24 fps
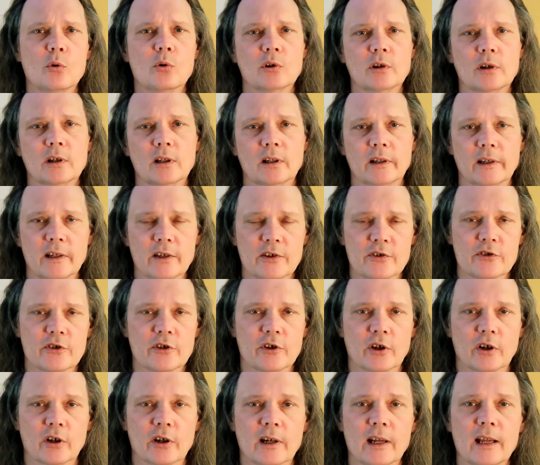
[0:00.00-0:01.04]
a little
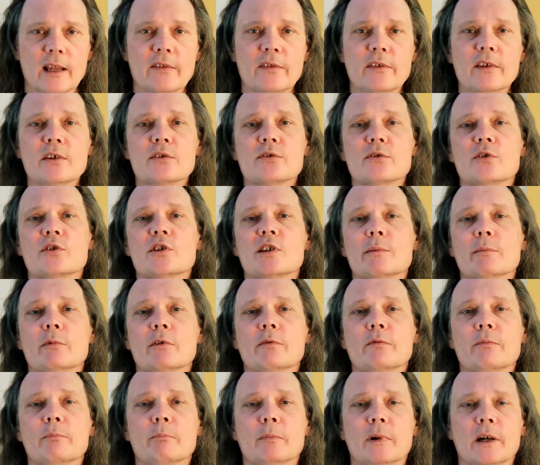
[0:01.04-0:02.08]
easier. And these are some
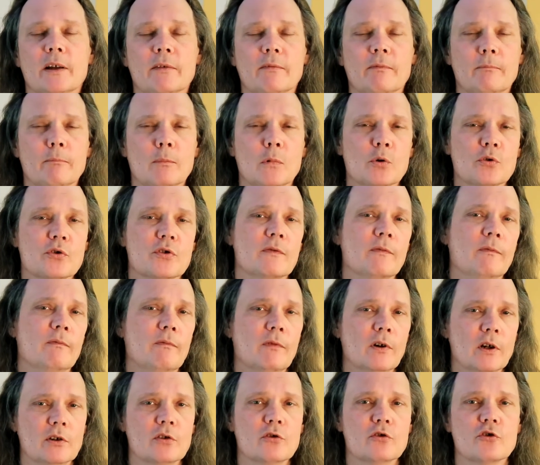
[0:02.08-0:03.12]
of my most
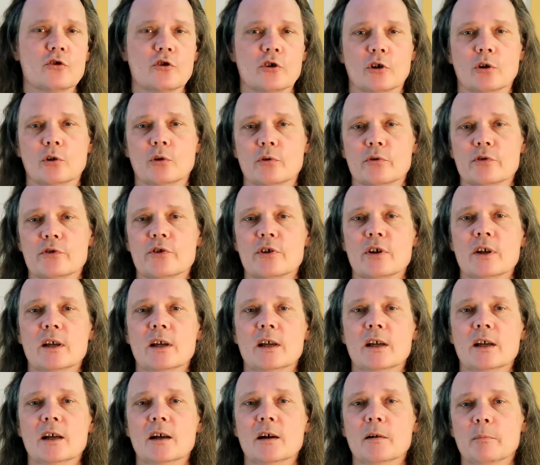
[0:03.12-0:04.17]
fun shows
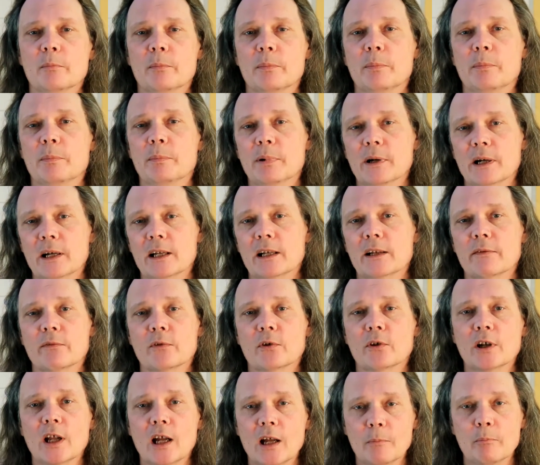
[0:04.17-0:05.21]
but if
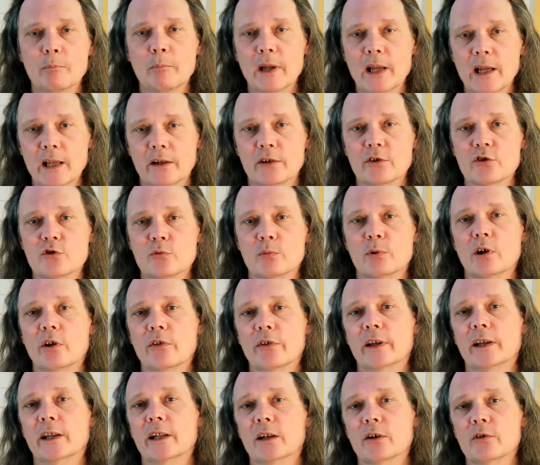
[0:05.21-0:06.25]
they're not managed well,
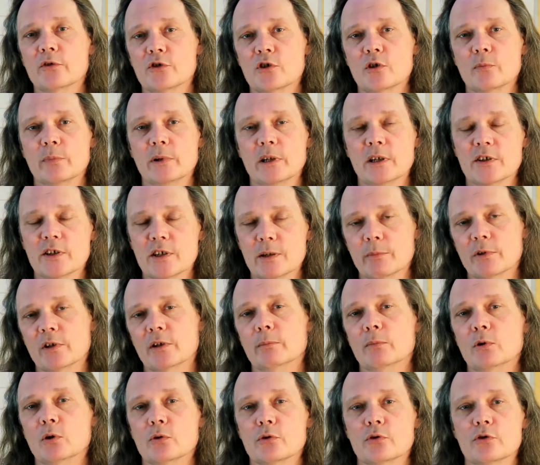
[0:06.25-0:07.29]
they can also be some of the
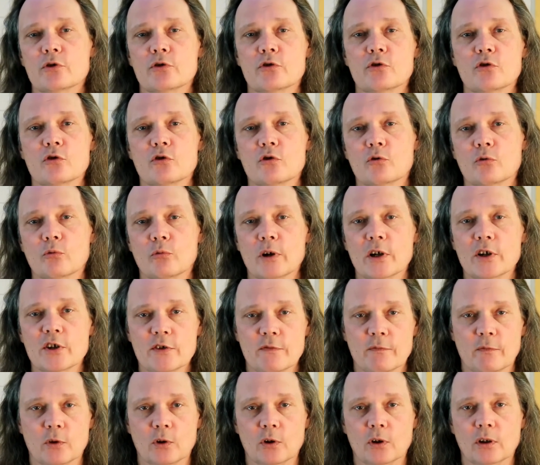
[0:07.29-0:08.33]
most
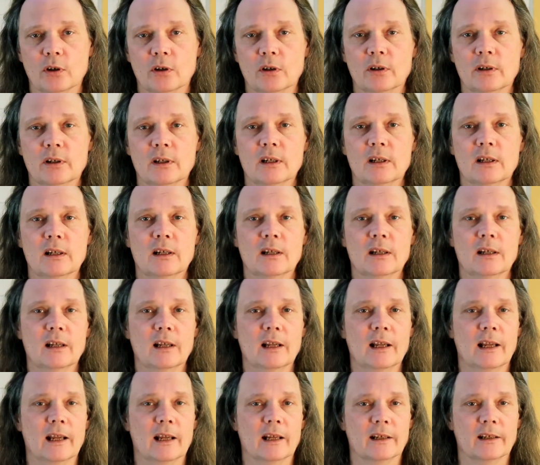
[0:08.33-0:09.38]
stressful
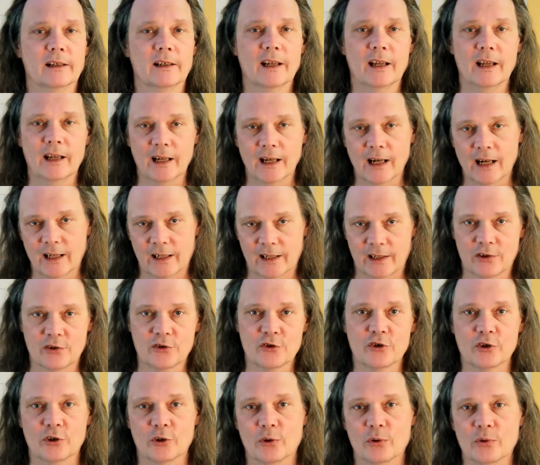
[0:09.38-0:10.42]
and chaotic
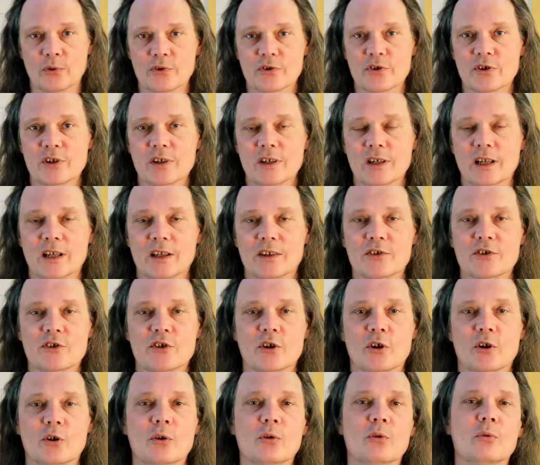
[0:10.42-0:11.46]
shows. And
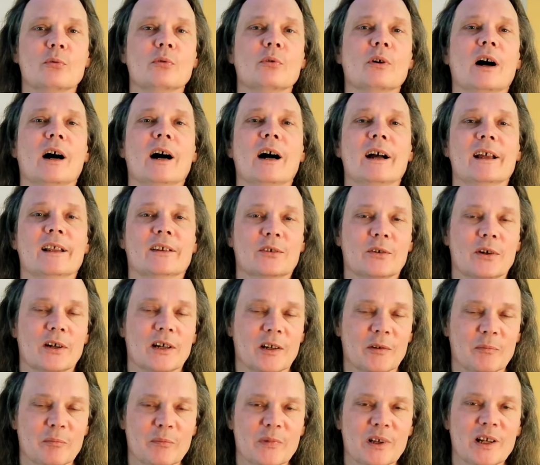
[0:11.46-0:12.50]
so I try
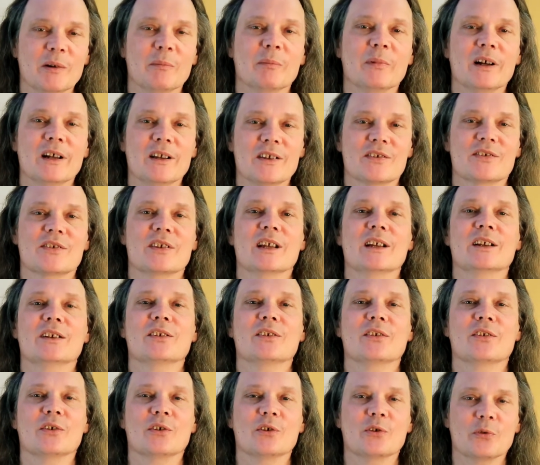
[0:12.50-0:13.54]
to minimize that
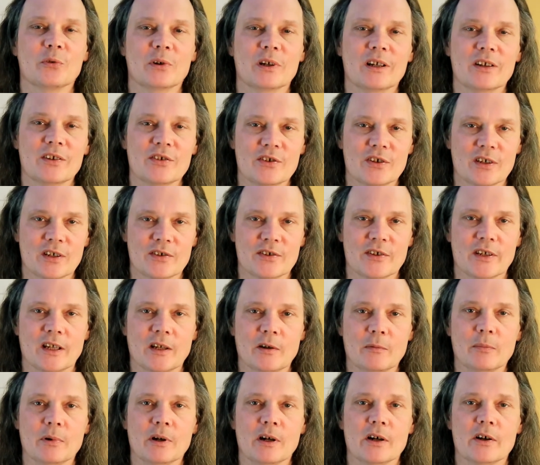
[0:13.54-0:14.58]
to the greatest
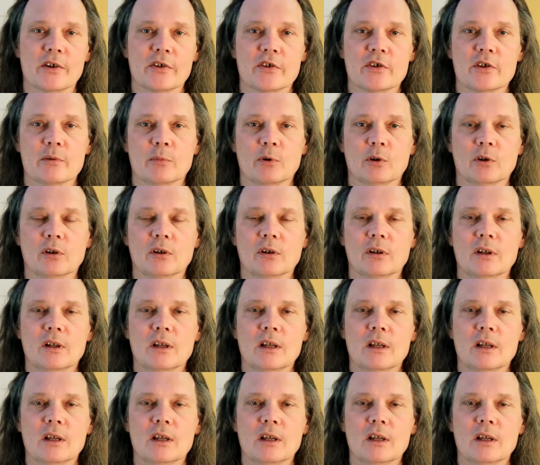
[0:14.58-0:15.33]
extent possible.